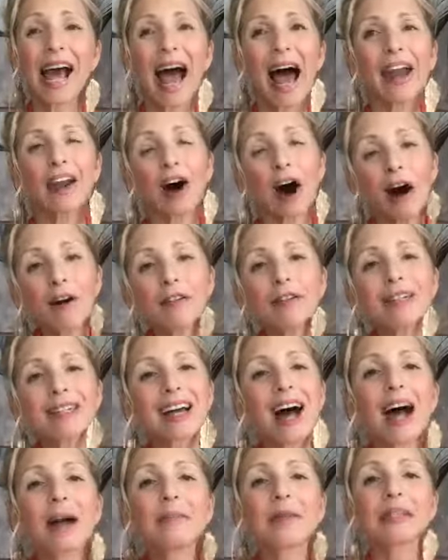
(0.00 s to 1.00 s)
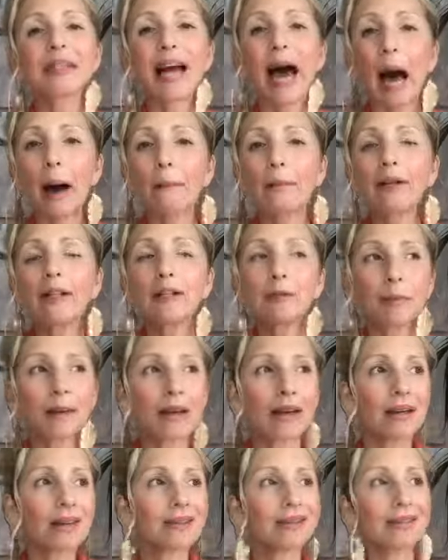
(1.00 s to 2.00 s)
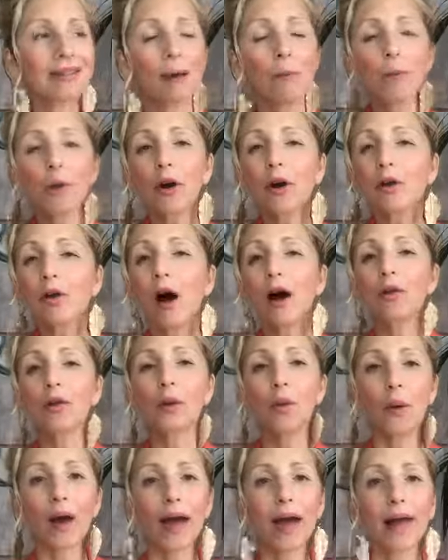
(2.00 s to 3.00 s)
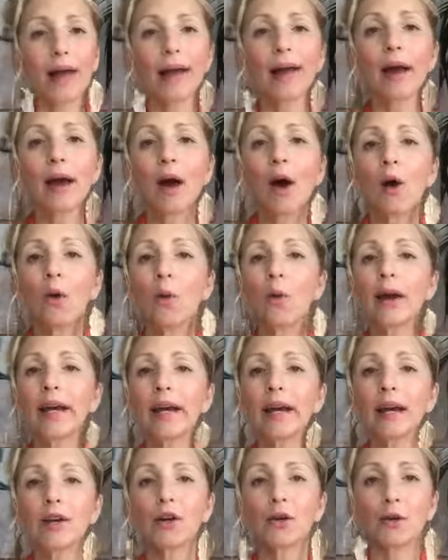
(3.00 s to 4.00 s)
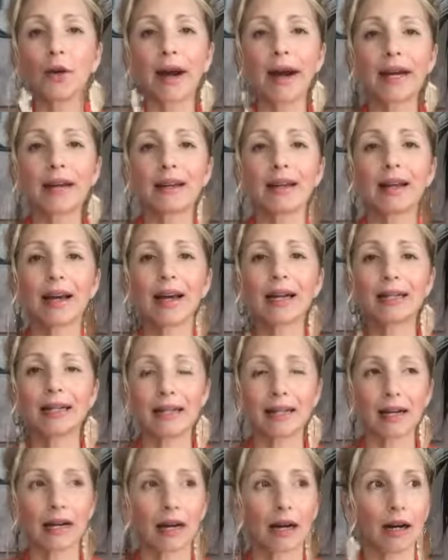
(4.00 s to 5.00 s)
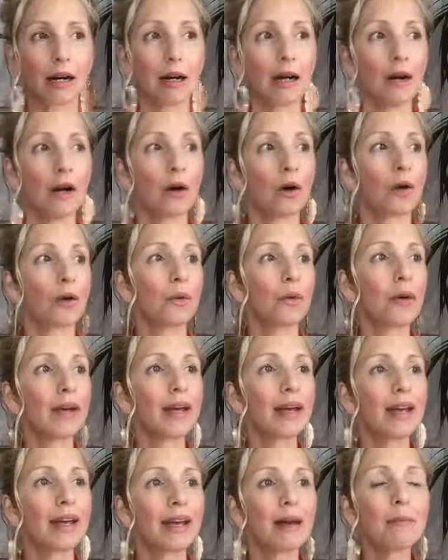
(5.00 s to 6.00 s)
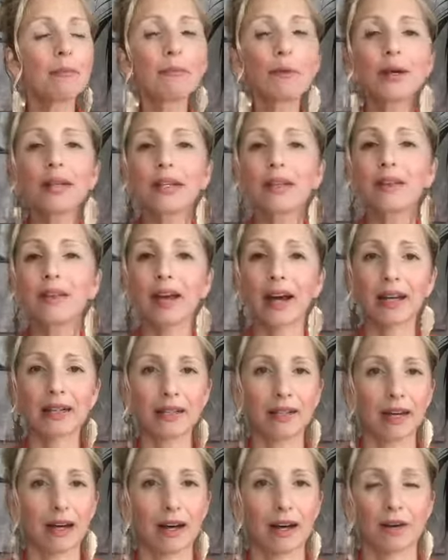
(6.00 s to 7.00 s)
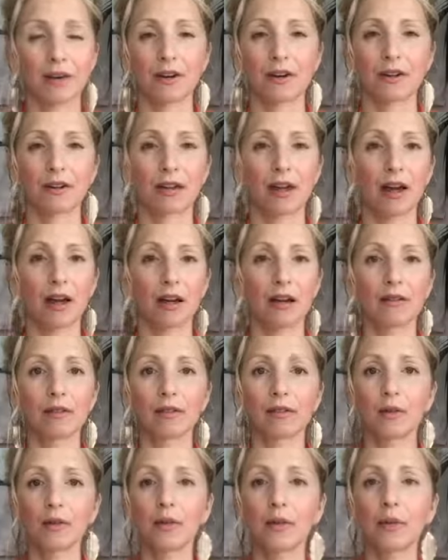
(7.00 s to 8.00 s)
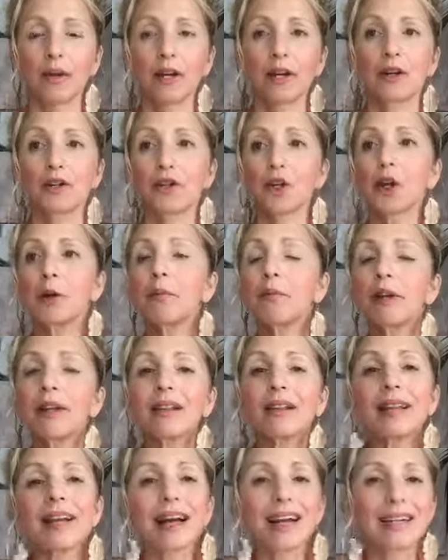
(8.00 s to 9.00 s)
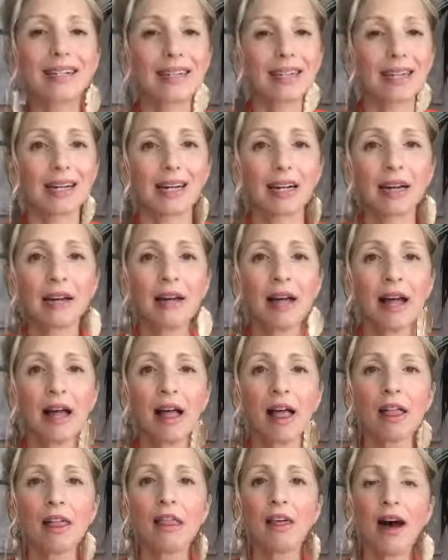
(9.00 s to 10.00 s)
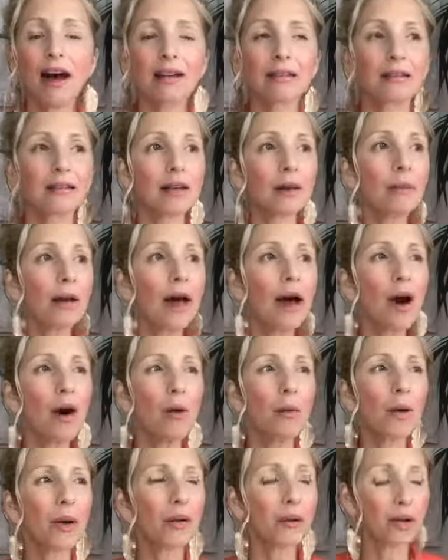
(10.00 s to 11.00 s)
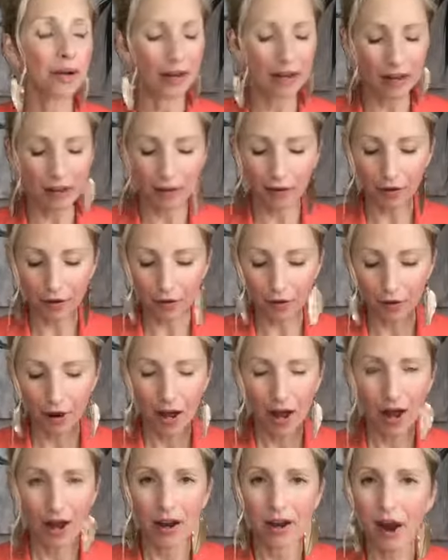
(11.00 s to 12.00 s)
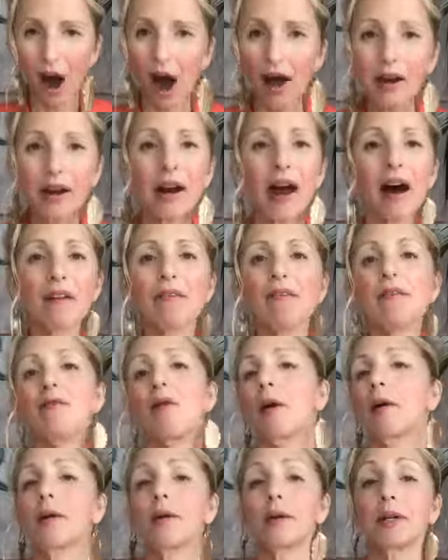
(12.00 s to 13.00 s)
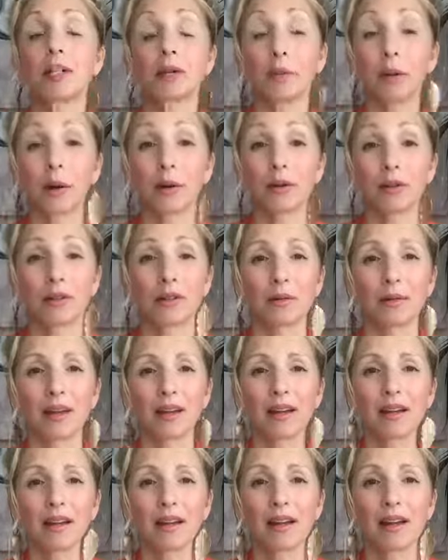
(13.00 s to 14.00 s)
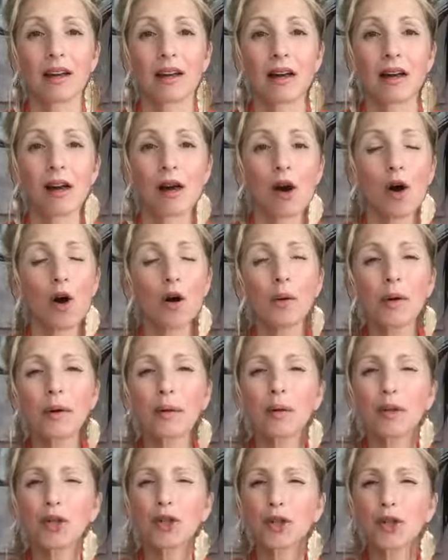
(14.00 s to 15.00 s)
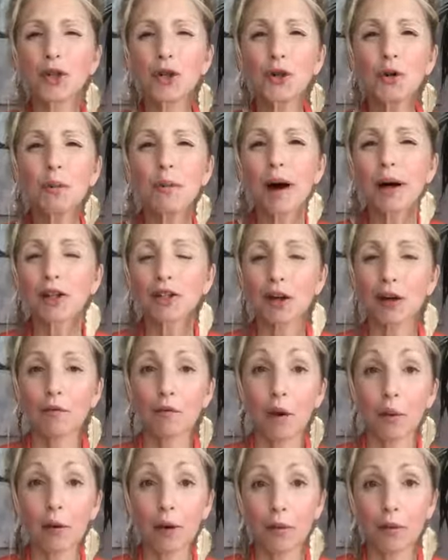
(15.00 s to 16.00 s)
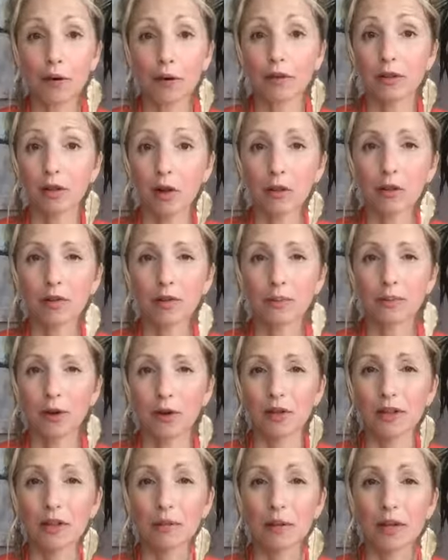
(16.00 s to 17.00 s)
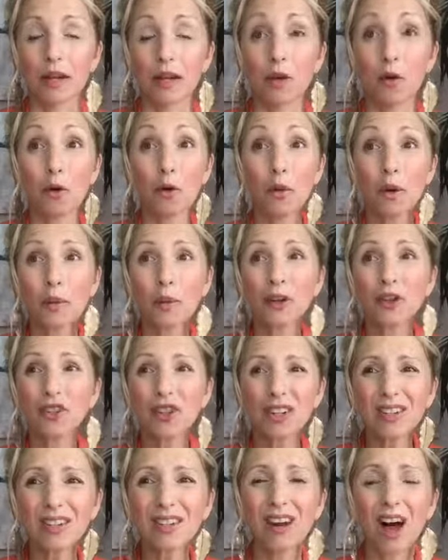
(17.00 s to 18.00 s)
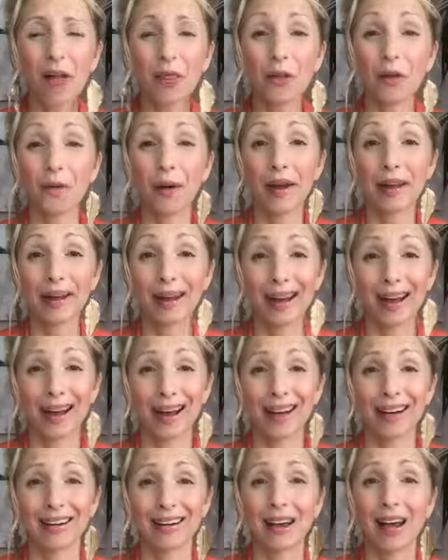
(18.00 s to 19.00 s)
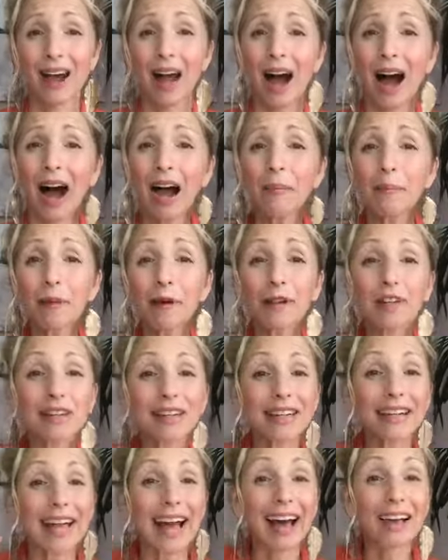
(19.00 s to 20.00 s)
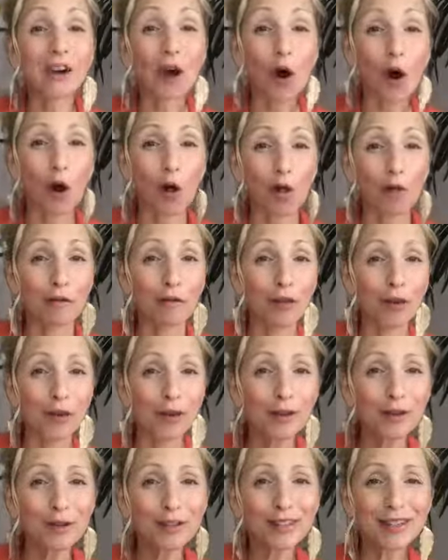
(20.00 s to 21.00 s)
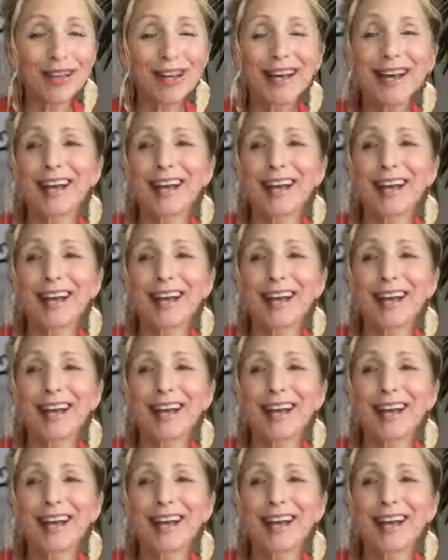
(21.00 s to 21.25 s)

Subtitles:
And oftentimes this happens because somewhere along the way, we ingrained the idea or we imprinted the idea on ourselves or we interpreted the idea that somehow we were either not enough of what we were supposed to be, or we were too much of what we weren't so supposed to be, or we were just not the right kind. I personally had all of those.